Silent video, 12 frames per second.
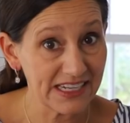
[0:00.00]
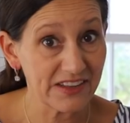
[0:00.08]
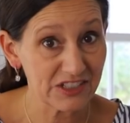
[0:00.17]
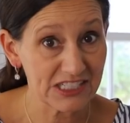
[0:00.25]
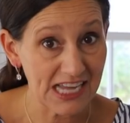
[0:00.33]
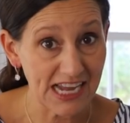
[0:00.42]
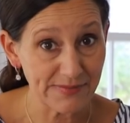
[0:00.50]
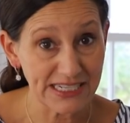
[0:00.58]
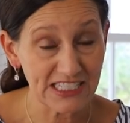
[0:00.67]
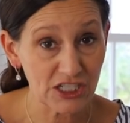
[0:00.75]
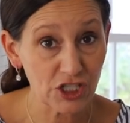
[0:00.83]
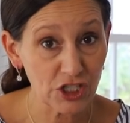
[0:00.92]
the other side
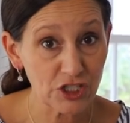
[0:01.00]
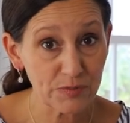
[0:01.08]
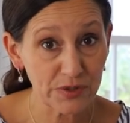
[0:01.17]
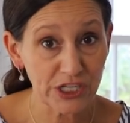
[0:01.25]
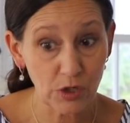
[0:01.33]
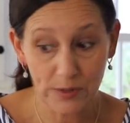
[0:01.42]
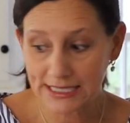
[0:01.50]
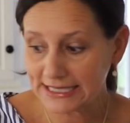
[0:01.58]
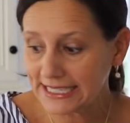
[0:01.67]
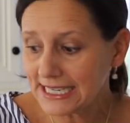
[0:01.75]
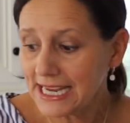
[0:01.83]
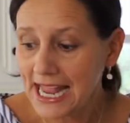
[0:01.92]
because it cooks pretty
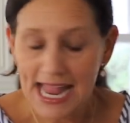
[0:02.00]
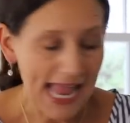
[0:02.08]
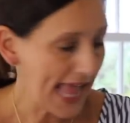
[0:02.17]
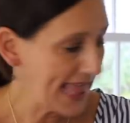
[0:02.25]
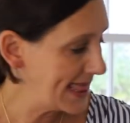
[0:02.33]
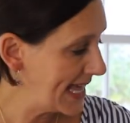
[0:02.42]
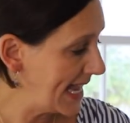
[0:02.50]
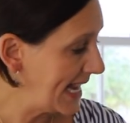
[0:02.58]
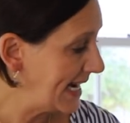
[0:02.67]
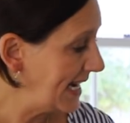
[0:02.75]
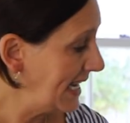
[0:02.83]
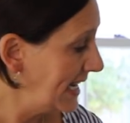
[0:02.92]
quickly. And
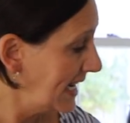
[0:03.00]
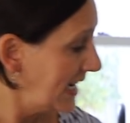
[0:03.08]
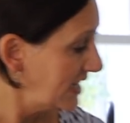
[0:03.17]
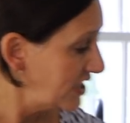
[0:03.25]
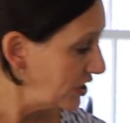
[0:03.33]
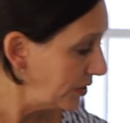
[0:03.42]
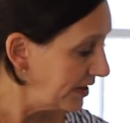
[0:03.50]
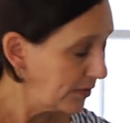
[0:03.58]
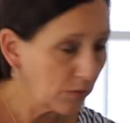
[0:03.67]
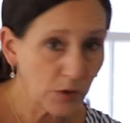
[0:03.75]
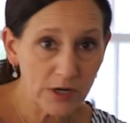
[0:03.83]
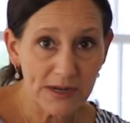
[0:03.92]
then don't
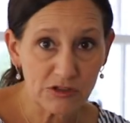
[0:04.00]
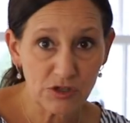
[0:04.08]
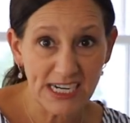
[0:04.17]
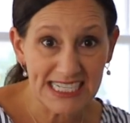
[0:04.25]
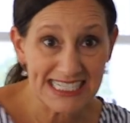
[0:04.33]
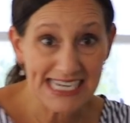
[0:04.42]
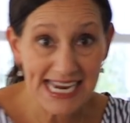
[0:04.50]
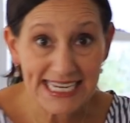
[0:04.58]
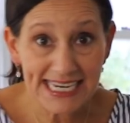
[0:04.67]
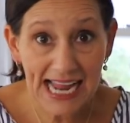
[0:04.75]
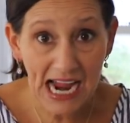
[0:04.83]
even worry about trying to take it